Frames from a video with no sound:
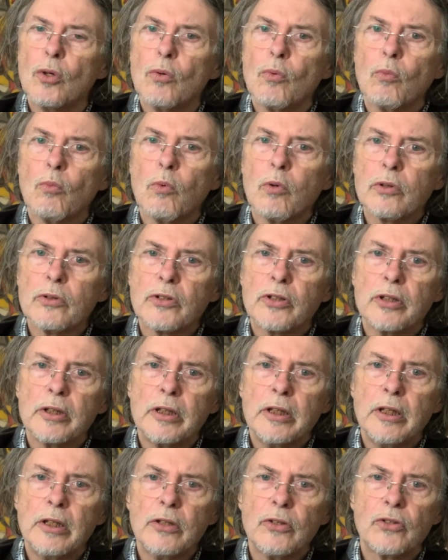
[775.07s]
what
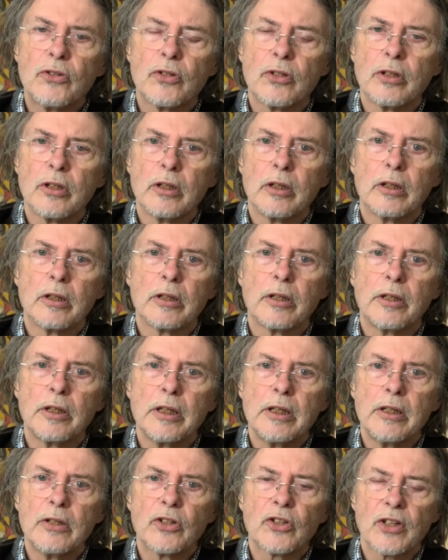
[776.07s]
is
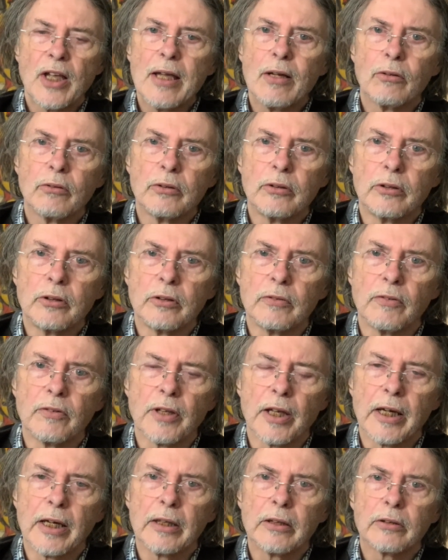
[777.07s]
the sound of
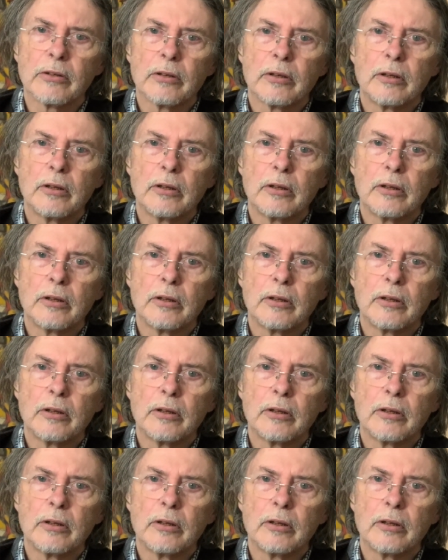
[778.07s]
that?